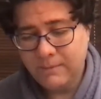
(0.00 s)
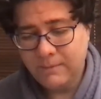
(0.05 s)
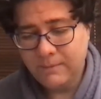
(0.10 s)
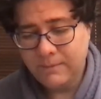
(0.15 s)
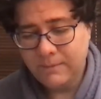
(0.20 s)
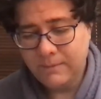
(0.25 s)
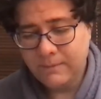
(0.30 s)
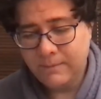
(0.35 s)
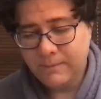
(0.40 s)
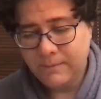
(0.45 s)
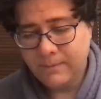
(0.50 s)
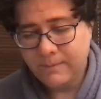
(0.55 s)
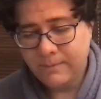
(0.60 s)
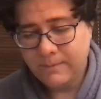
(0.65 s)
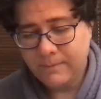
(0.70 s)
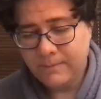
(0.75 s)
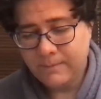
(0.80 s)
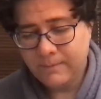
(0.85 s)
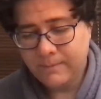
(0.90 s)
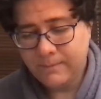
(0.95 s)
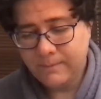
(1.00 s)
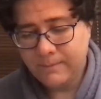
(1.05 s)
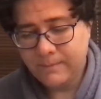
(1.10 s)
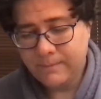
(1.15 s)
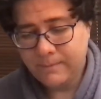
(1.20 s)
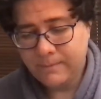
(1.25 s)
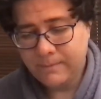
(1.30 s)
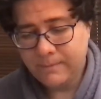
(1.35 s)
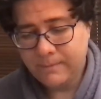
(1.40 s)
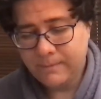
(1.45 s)

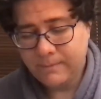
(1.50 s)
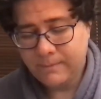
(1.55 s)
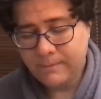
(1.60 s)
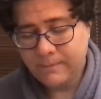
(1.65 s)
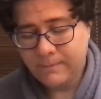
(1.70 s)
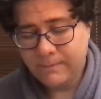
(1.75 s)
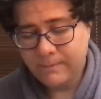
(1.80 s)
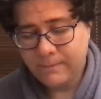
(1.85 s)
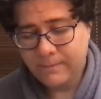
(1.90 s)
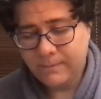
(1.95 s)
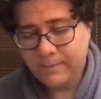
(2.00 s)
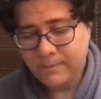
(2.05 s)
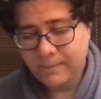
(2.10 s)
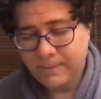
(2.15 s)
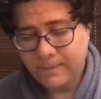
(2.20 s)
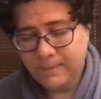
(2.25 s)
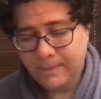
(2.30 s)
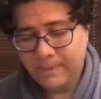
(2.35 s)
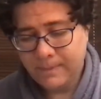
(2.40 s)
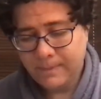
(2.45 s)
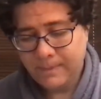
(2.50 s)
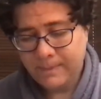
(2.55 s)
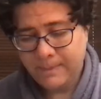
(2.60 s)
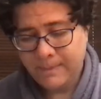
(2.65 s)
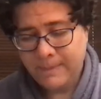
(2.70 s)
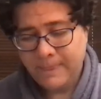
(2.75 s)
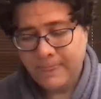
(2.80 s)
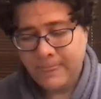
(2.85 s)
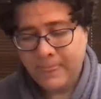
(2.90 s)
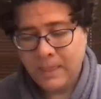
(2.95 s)

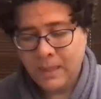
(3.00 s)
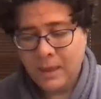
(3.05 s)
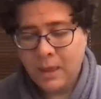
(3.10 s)
Nothing is said.